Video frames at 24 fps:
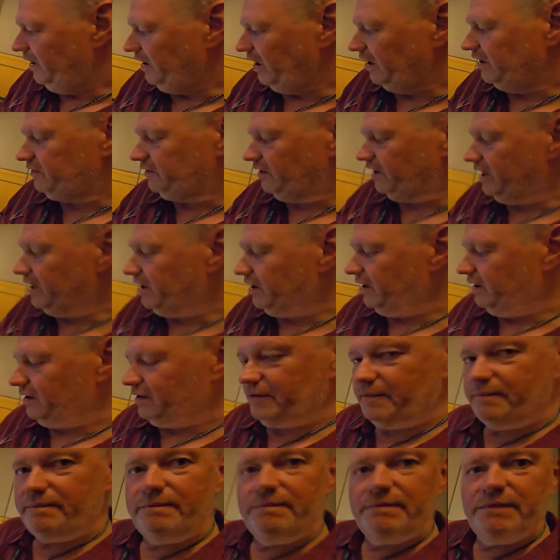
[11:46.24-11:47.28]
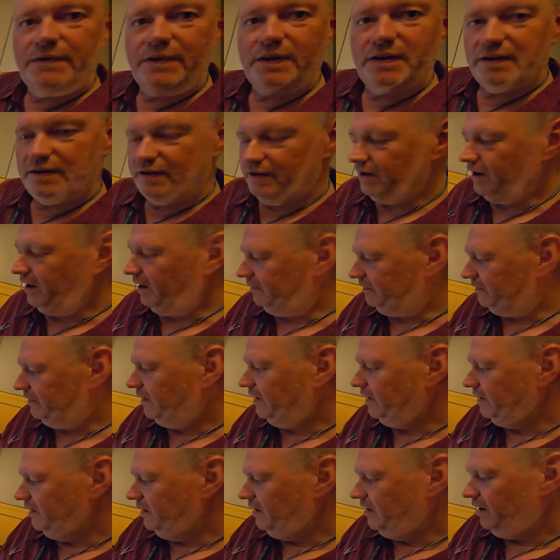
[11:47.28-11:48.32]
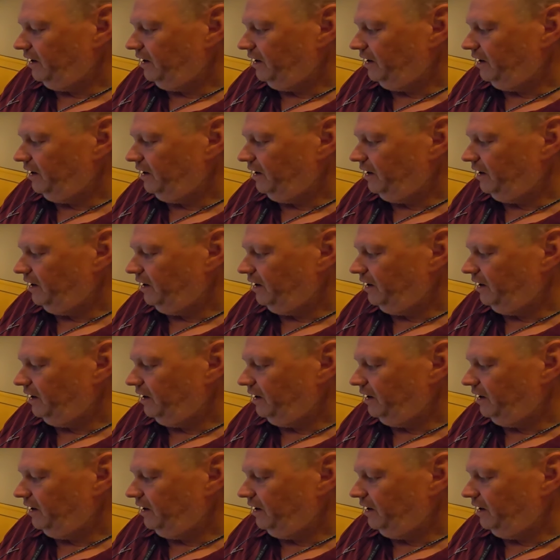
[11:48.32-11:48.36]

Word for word: That's beautiful looking. Yeah, clean.